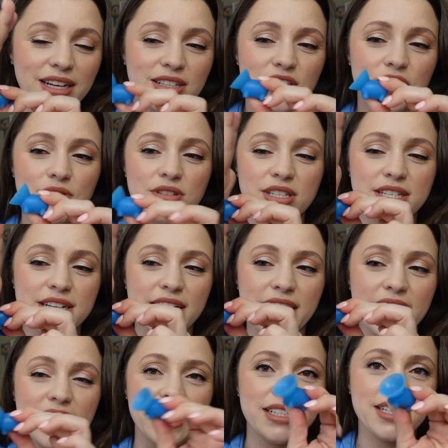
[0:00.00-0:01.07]
So you stick
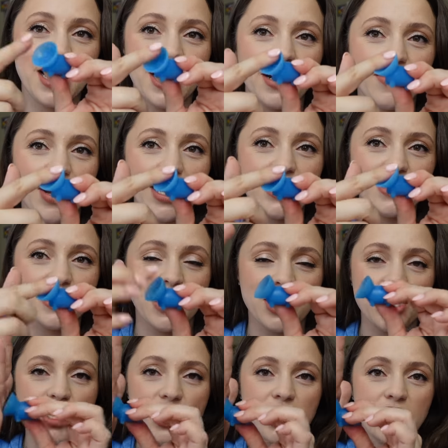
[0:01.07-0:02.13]
it and it's kind of got a
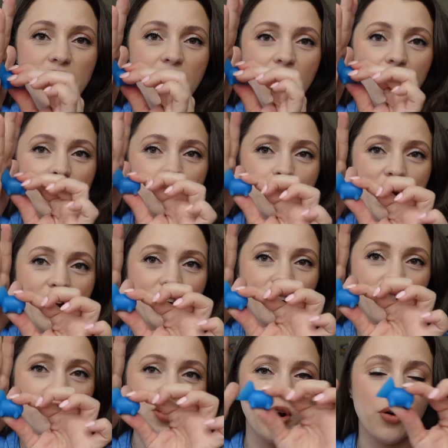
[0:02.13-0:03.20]
suction on the back of
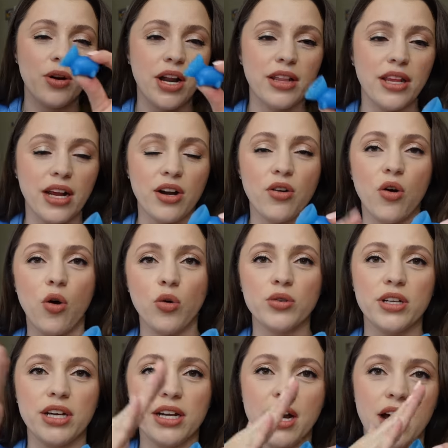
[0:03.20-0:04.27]
your phone, and then it'll
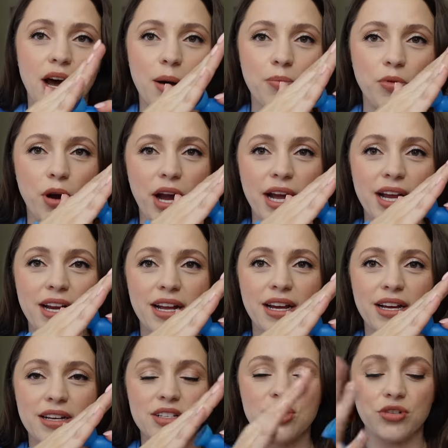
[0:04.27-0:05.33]
hold it upright
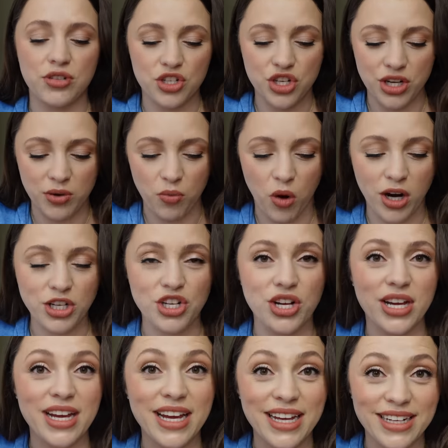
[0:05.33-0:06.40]
so that she can watch
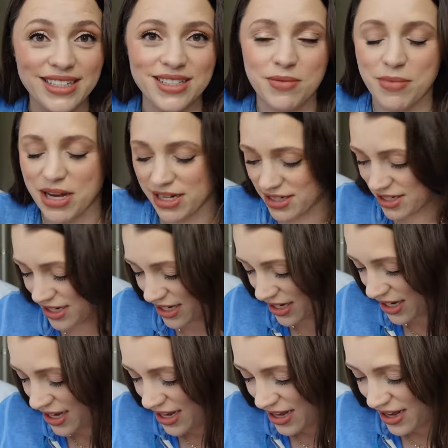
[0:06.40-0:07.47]
it. It is
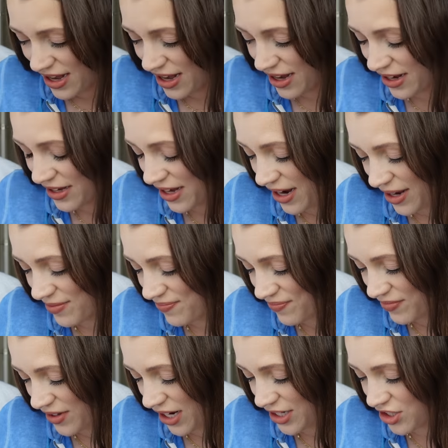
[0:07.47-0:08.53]
amazing. Yeah,
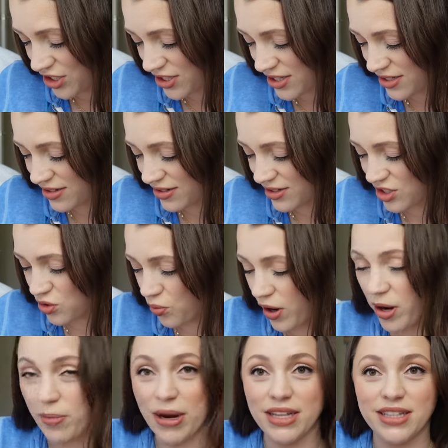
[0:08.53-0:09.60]
I just
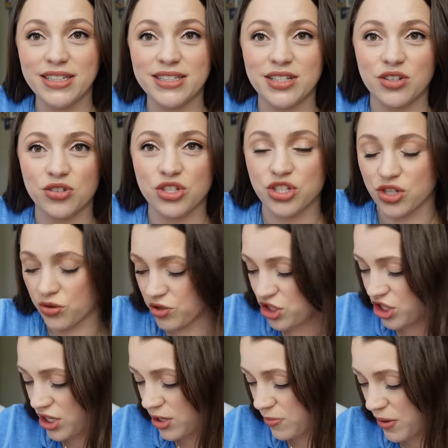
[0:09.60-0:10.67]
swear by these, and they're so
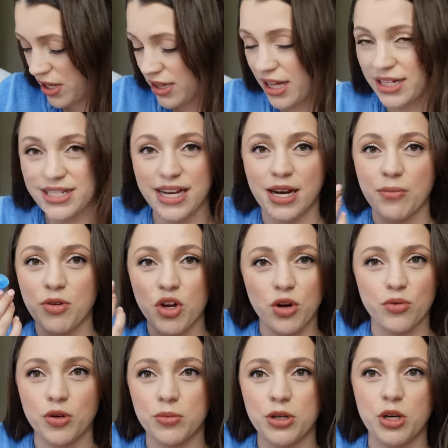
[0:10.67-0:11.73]
cheap and they take up
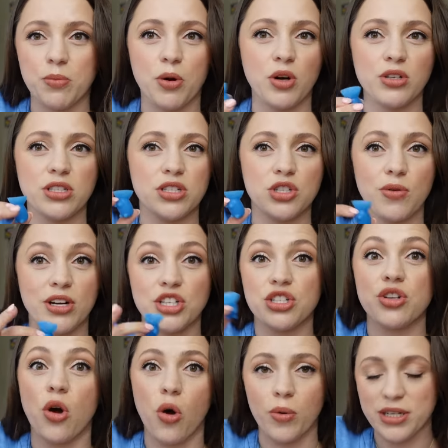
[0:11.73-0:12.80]
no room in your purse. And so I
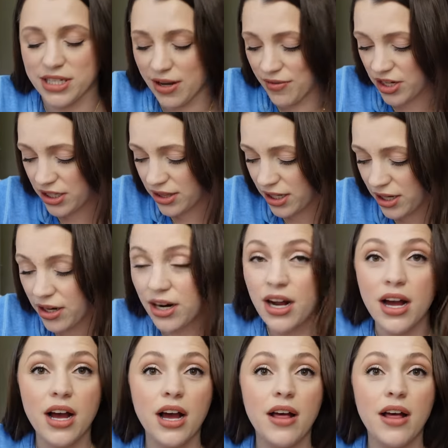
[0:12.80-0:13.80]
just always have it in there.